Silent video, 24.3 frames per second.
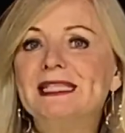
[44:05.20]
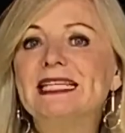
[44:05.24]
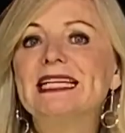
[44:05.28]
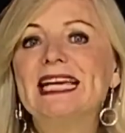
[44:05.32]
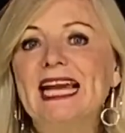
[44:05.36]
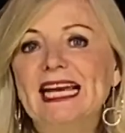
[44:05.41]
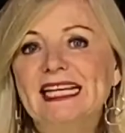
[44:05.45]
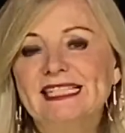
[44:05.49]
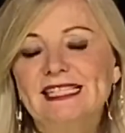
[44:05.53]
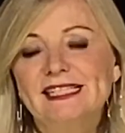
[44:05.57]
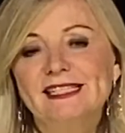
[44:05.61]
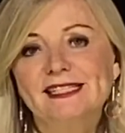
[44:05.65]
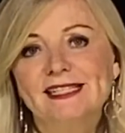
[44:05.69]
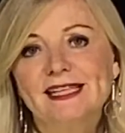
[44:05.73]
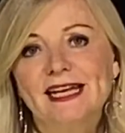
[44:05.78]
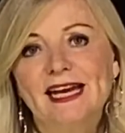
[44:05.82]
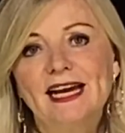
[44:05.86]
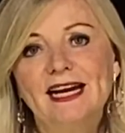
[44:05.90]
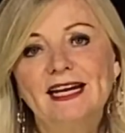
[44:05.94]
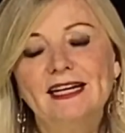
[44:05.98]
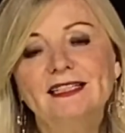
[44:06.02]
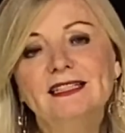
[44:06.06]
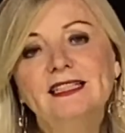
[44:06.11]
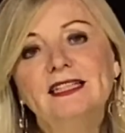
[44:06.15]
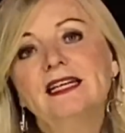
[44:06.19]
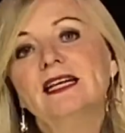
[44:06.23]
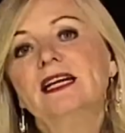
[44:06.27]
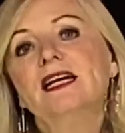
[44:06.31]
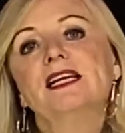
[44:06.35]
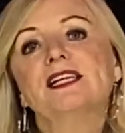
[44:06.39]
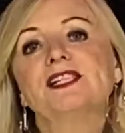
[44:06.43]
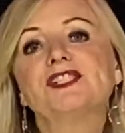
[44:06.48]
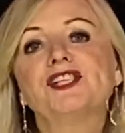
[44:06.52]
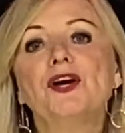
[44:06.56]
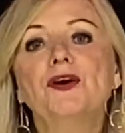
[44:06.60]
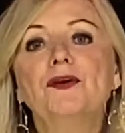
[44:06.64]
to get us there.
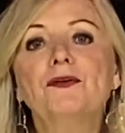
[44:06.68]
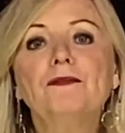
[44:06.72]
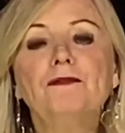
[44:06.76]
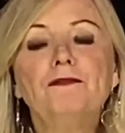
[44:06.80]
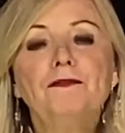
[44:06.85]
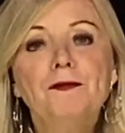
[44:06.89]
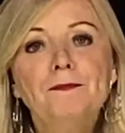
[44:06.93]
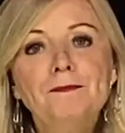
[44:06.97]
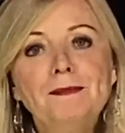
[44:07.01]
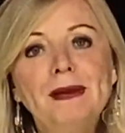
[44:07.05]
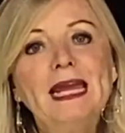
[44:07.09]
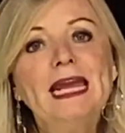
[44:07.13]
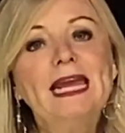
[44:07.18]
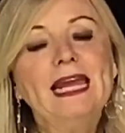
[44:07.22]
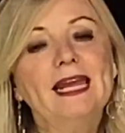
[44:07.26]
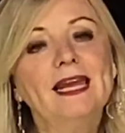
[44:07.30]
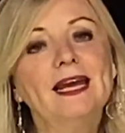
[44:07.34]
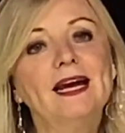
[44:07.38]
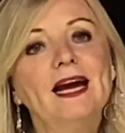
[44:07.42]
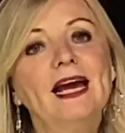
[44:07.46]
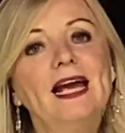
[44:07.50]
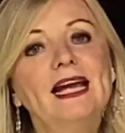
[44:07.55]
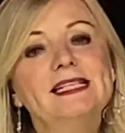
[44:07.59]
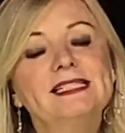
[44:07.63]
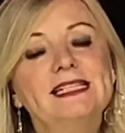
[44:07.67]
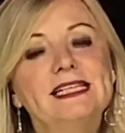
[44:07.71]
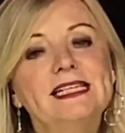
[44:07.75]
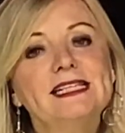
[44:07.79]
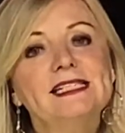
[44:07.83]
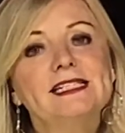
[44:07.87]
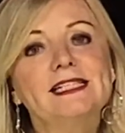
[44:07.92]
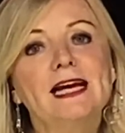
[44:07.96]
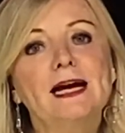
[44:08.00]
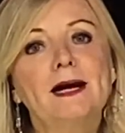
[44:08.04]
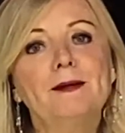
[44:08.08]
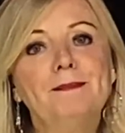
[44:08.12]
So for me, it
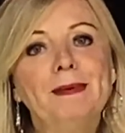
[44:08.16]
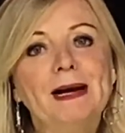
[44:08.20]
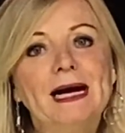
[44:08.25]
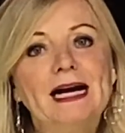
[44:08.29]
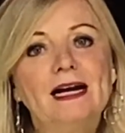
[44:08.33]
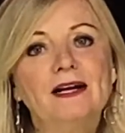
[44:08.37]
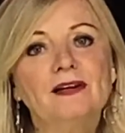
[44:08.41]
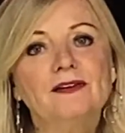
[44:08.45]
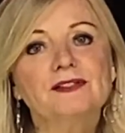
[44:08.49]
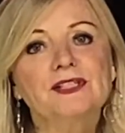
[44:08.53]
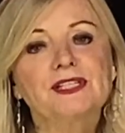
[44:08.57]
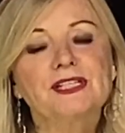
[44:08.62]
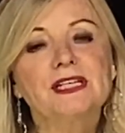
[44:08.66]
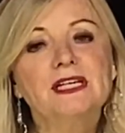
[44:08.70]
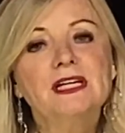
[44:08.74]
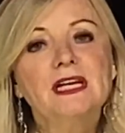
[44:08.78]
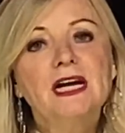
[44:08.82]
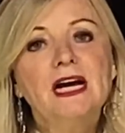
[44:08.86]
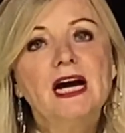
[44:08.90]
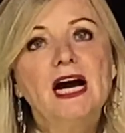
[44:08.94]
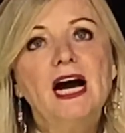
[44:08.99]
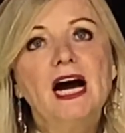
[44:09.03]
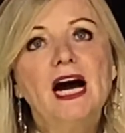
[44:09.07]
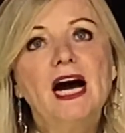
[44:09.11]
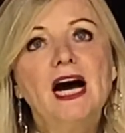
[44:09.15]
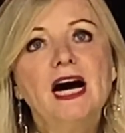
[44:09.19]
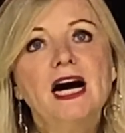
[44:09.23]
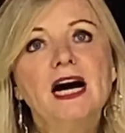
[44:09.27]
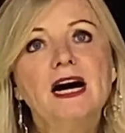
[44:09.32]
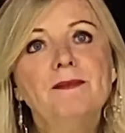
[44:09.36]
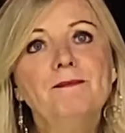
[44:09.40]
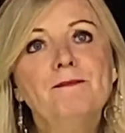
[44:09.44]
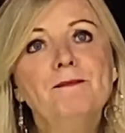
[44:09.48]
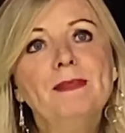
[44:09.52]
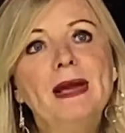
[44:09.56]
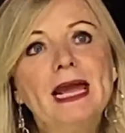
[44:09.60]
is about
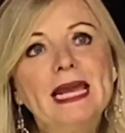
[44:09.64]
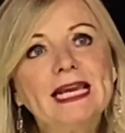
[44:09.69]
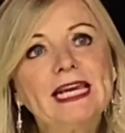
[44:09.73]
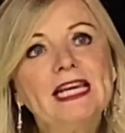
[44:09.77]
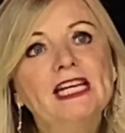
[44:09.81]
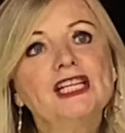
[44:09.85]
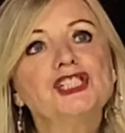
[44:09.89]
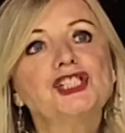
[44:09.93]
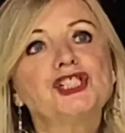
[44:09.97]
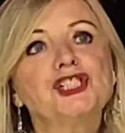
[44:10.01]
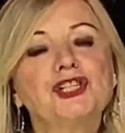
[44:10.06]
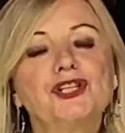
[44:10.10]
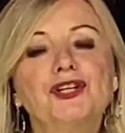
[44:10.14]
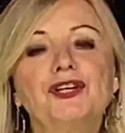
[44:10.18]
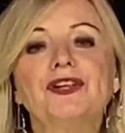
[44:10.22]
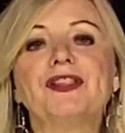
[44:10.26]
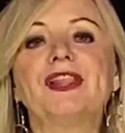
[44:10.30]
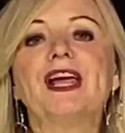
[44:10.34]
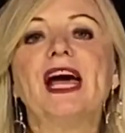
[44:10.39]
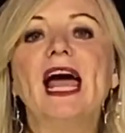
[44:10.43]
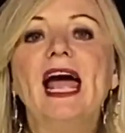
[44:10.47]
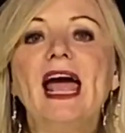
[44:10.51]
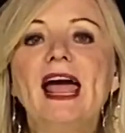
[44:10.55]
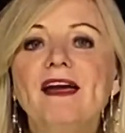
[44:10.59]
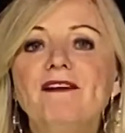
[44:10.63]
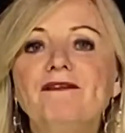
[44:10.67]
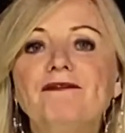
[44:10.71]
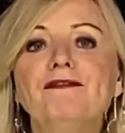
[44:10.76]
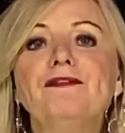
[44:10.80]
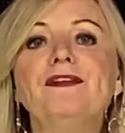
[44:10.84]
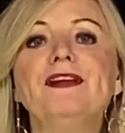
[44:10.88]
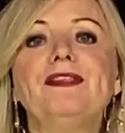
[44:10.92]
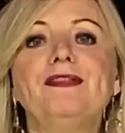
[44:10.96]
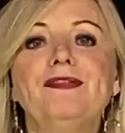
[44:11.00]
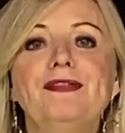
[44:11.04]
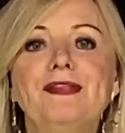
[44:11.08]
making sure that
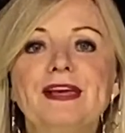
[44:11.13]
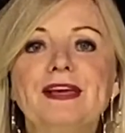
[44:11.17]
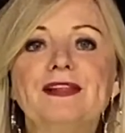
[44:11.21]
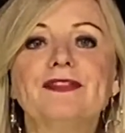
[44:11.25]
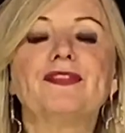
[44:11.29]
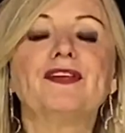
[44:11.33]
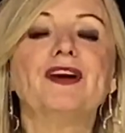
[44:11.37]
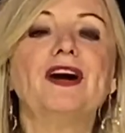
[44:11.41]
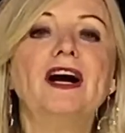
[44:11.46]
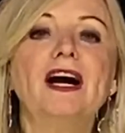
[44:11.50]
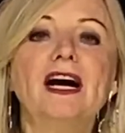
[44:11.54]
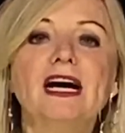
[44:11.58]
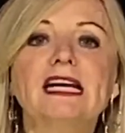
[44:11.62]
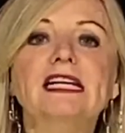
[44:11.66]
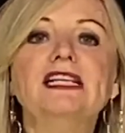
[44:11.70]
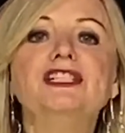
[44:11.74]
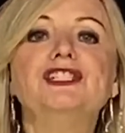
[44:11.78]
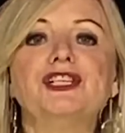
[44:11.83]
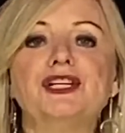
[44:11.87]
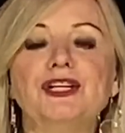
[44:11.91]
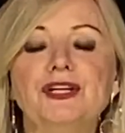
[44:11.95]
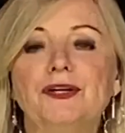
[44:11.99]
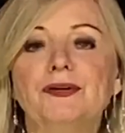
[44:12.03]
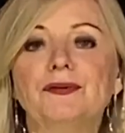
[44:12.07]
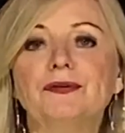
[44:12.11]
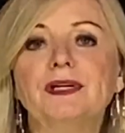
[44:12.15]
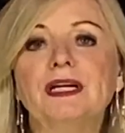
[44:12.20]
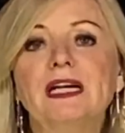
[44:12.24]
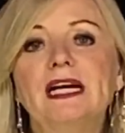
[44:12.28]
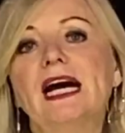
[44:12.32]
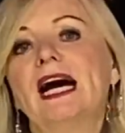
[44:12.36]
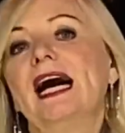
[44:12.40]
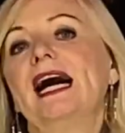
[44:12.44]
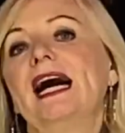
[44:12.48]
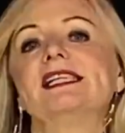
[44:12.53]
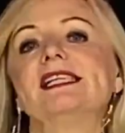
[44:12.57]
everything that I do
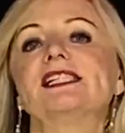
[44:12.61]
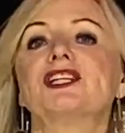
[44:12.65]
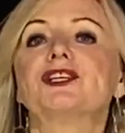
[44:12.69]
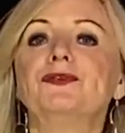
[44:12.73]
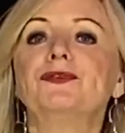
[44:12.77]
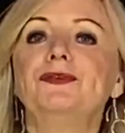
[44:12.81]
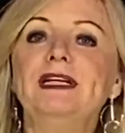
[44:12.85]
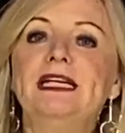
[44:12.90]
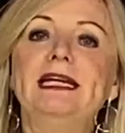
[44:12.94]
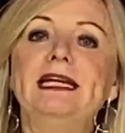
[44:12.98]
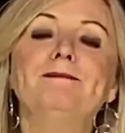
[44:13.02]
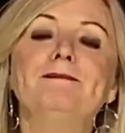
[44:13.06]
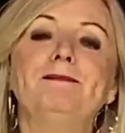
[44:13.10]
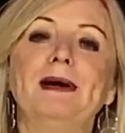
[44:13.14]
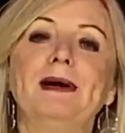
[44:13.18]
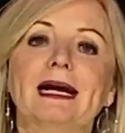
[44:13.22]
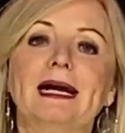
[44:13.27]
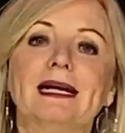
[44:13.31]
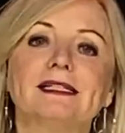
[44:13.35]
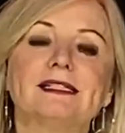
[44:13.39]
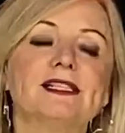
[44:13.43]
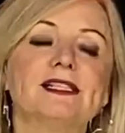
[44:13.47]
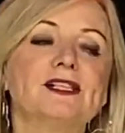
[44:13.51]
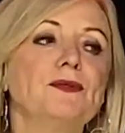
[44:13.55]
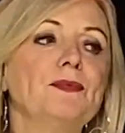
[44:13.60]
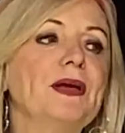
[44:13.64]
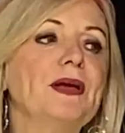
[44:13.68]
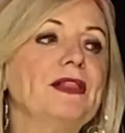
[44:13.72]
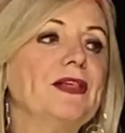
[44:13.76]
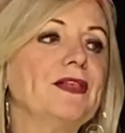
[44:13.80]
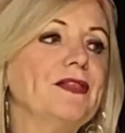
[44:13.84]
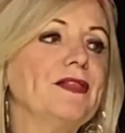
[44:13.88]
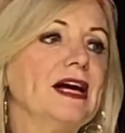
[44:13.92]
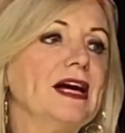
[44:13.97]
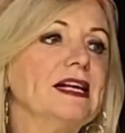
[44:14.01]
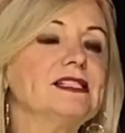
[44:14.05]
has a green impact. So whether
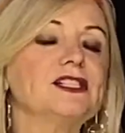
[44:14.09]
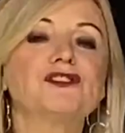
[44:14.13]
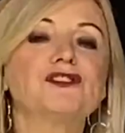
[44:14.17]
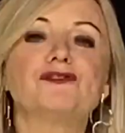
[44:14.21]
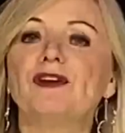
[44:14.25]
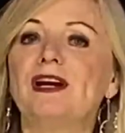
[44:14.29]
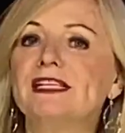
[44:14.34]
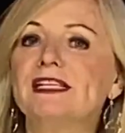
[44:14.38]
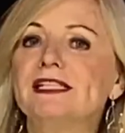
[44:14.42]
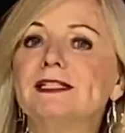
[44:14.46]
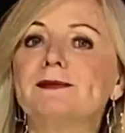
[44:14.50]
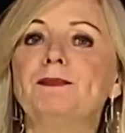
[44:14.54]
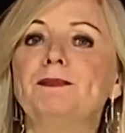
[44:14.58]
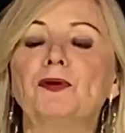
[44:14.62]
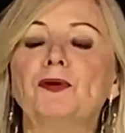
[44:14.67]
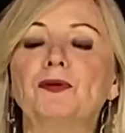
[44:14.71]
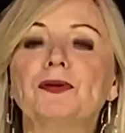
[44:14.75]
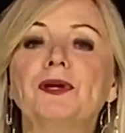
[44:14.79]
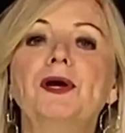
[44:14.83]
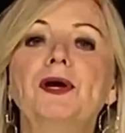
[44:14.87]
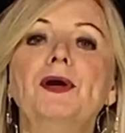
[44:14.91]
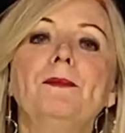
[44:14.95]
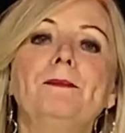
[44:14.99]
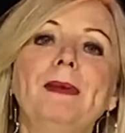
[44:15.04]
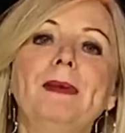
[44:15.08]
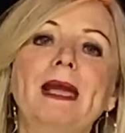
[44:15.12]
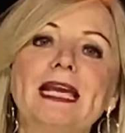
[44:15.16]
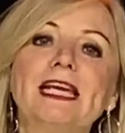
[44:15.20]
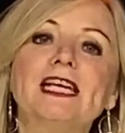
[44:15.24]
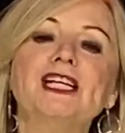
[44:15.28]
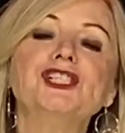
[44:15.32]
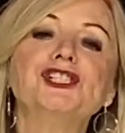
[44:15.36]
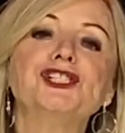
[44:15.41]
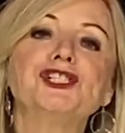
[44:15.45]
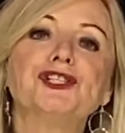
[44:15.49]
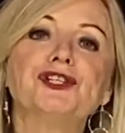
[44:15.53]
that's transport,
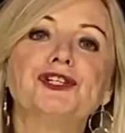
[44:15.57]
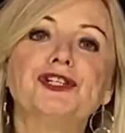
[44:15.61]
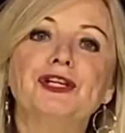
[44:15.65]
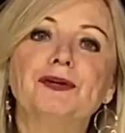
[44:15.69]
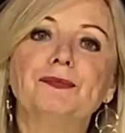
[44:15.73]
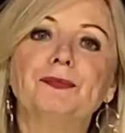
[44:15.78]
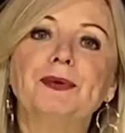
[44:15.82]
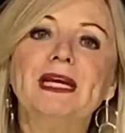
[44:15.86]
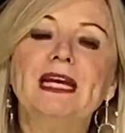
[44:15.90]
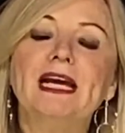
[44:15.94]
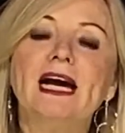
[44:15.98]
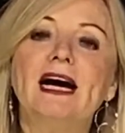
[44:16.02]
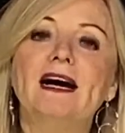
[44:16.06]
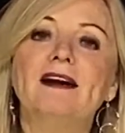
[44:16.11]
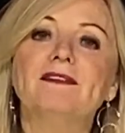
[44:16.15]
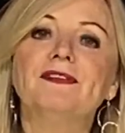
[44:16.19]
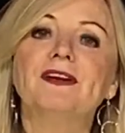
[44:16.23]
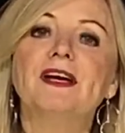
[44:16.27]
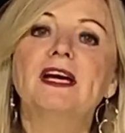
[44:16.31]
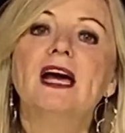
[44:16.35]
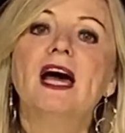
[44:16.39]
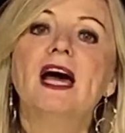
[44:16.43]
making sure that we have